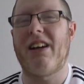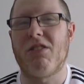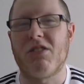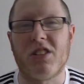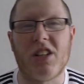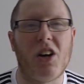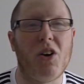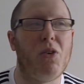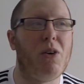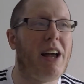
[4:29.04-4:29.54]
was
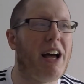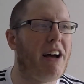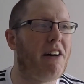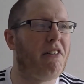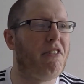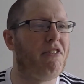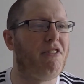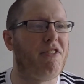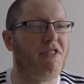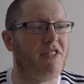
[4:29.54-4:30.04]
an
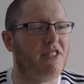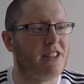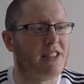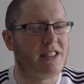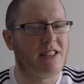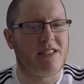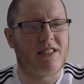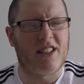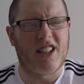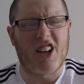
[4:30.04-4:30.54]
Olaf, and
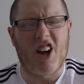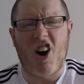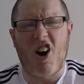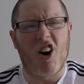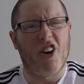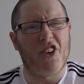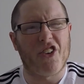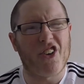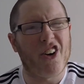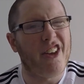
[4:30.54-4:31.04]
an
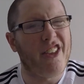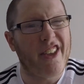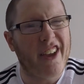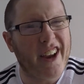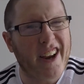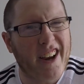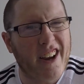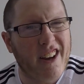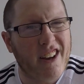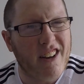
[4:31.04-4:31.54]
Anna, I
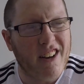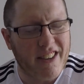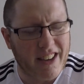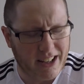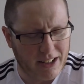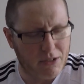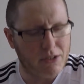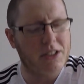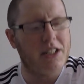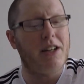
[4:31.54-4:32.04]
think. I think
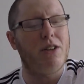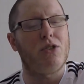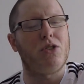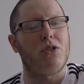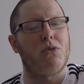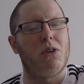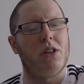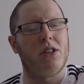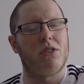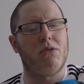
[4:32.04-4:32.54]
there was an Elsa
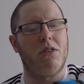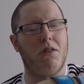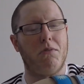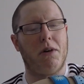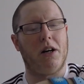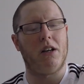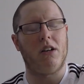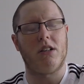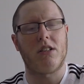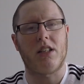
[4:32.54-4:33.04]
one as well, but
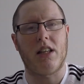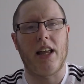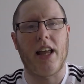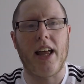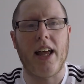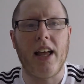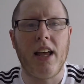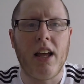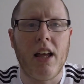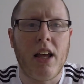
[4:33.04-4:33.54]
I lost
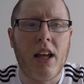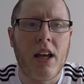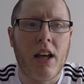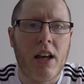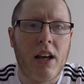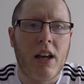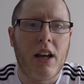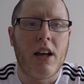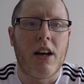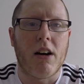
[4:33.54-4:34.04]
that
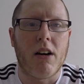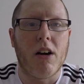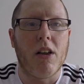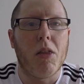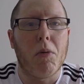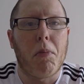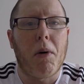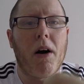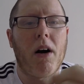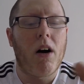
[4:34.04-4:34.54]
at
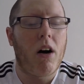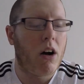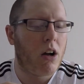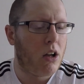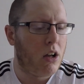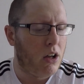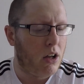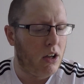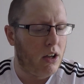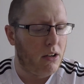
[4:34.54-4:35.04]
the park.
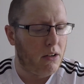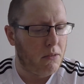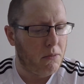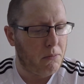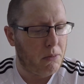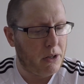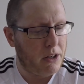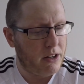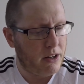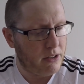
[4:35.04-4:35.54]

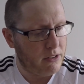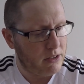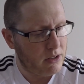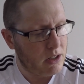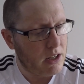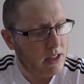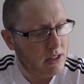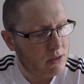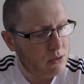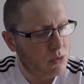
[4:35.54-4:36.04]
But
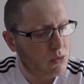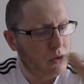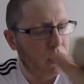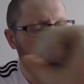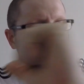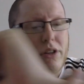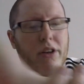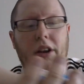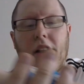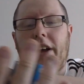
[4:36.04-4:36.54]
it's all
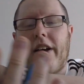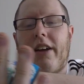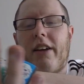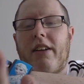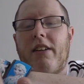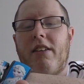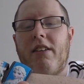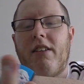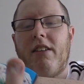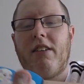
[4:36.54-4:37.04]
good. Like,
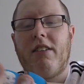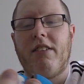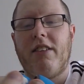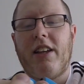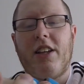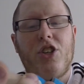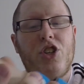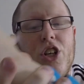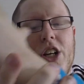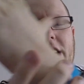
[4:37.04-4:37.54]

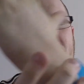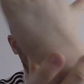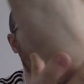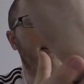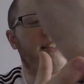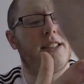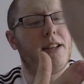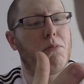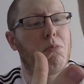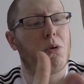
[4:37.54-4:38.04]
they're
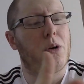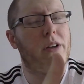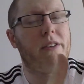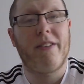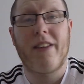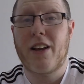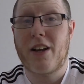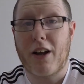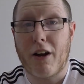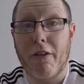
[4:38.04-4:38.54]
genius, they're brilliant,
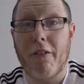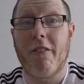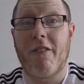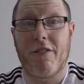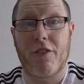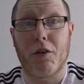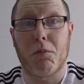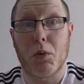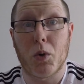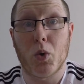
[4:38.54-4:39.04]
they're
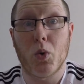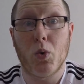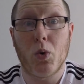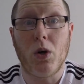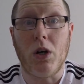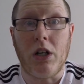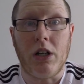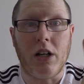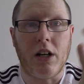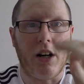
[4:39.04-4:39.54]
comfortable.
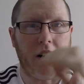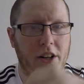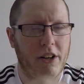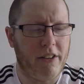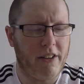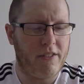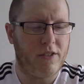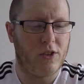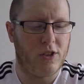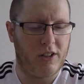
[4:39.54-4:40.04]
I know
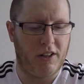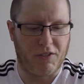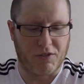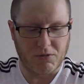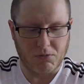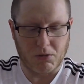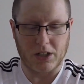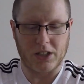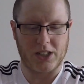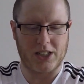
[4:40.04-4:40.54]
they've got
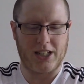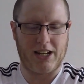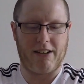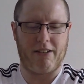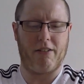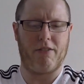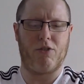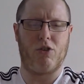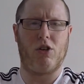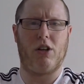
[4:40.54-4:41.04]
different ones
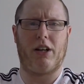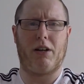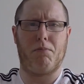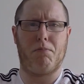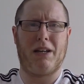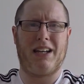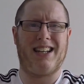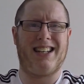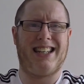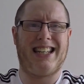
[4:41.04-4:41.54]
now, I've got like a
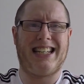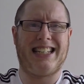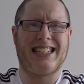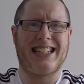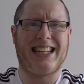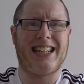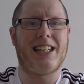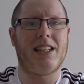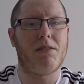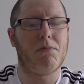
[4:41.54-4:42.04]
bigger
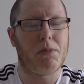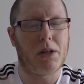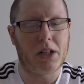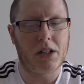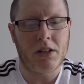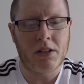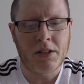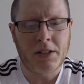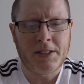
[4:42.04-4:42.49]
disc in, but